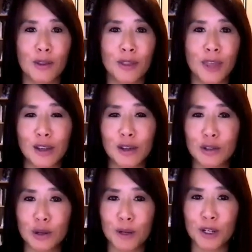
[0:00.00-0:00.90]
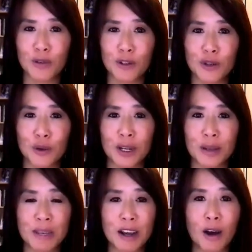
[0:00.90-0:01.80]
Thank you so much for
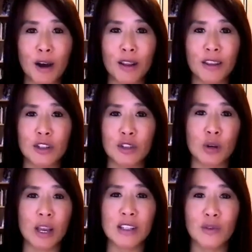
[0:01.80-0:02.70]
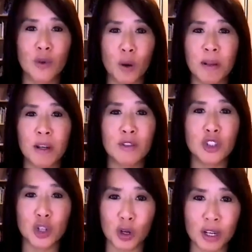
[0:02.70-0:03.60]
joining me on this transformative
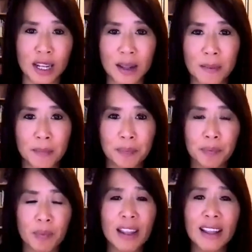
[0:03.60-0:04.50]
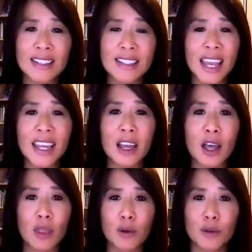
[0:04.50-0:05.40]
journey. Take
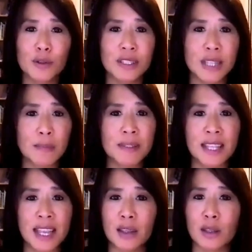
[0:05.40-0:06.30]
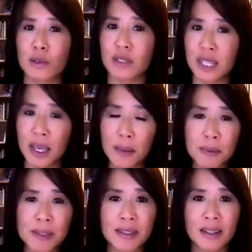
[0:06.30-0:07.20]
those steps, take those
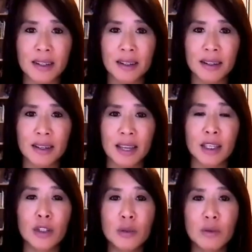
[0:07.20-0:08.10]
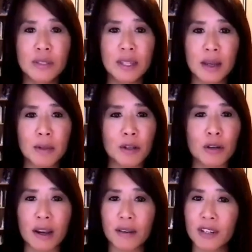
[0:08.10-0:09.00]
tips, use them in
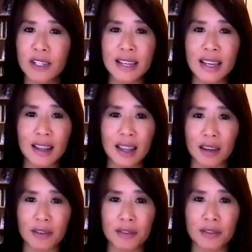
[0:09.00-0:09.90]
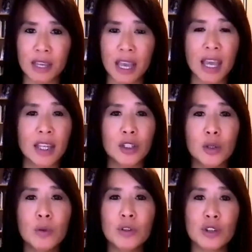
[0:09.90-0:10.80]
your everyday life, and you
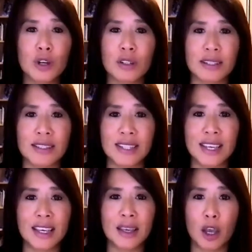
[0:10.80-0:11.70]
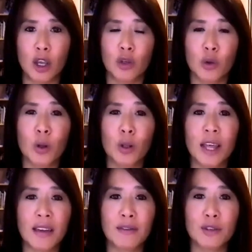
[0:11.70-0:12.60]
will start to see your
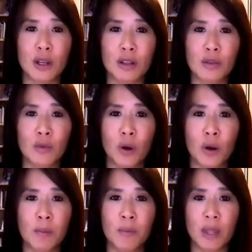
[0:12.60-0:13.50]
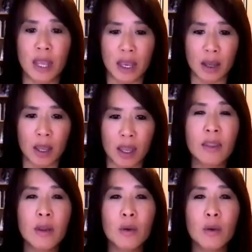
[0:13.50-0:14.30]
life transform in the